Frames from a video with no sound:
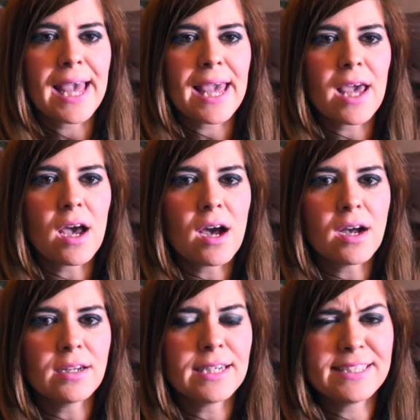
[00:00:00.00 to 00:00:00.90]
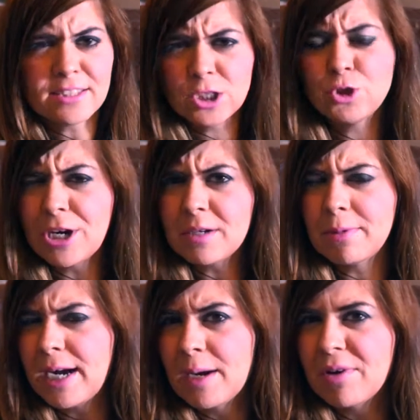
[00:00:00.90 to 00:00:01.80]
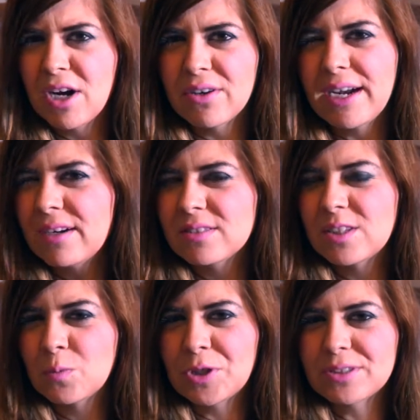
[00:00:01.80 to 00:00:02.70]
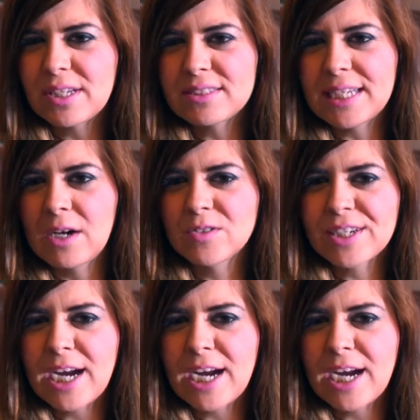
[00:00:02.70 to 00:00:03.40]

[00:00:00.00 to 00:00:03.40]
and it doesn't dry out my eyebrow hairs, as weird as that sounds.